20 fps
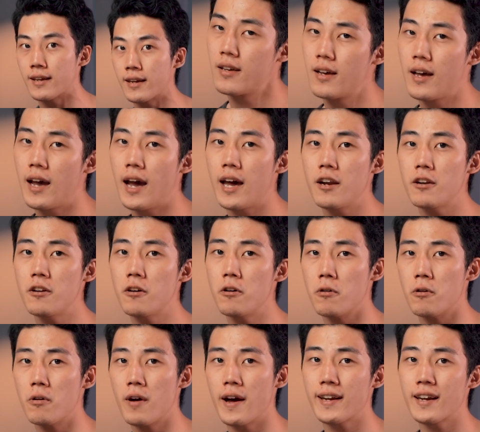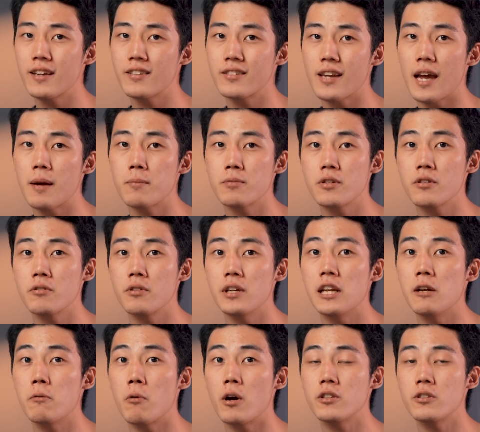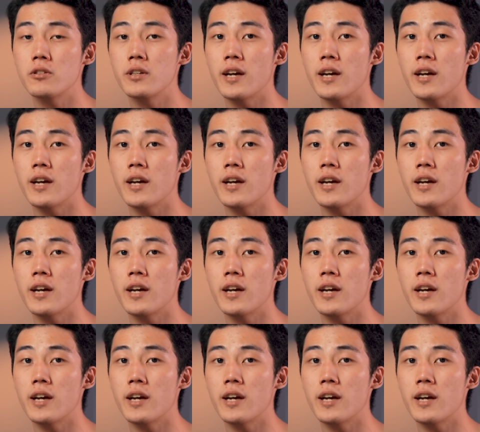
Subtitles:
I don't know, I guess Samsung really wants you guys